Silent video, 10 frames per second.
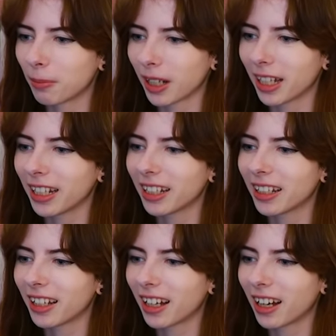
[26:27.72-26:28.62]
But
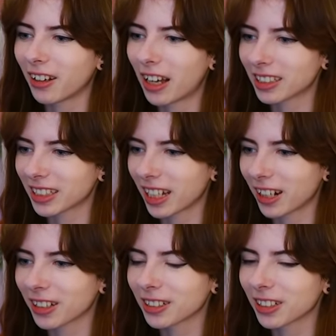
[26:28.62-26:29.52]
as a
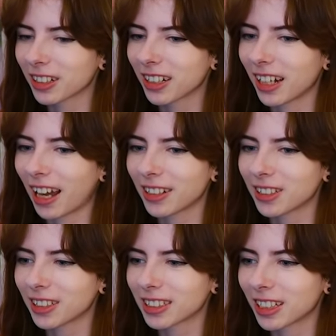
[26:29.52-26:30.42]
character, I
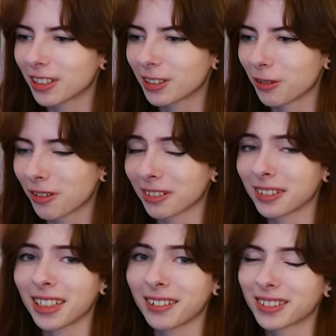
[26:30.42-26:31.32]
just adore
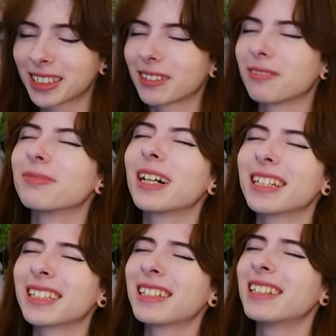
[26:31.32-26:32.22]
Leo so
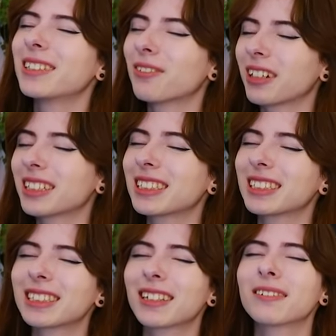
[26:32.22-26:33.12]
much. His voice
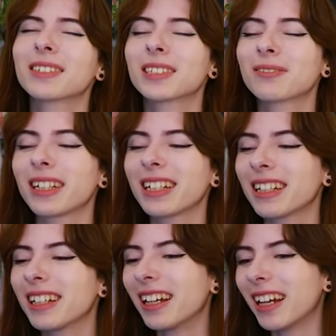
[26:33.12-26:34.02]
is so
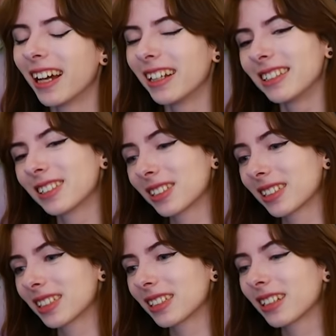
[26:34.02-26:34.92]
sweet, and he's
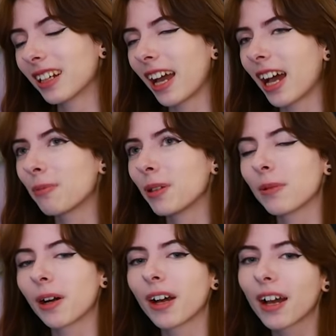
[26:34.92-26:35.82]
just happy
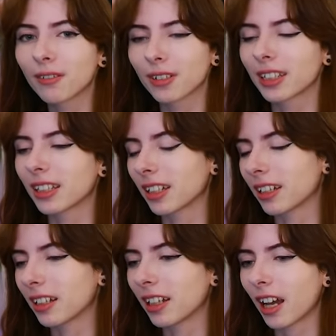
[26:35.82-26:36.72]
about
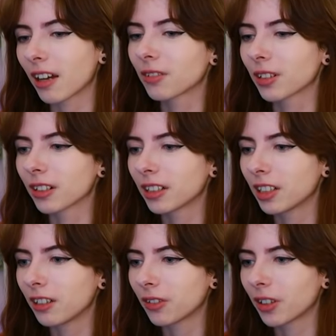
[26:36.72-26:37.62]
everything ever.
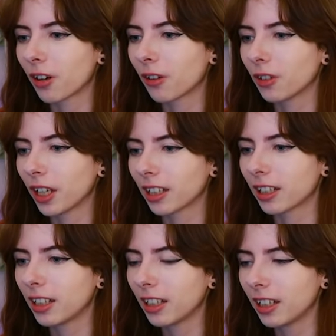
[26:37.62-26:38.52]
Even though, like,
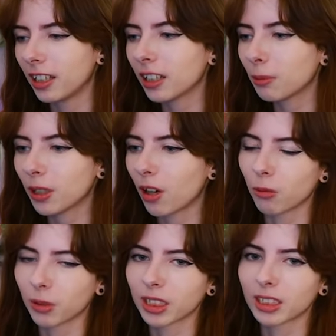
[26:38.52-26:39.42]
he could be
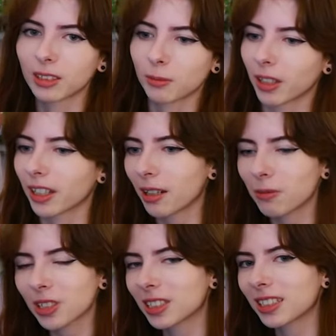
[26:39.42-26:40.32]
homeless and still be like,
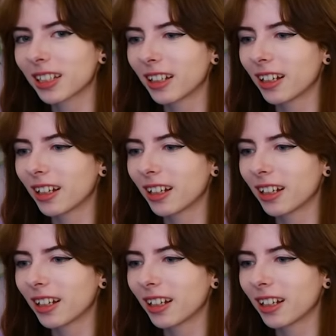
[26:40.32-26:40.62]
I'm just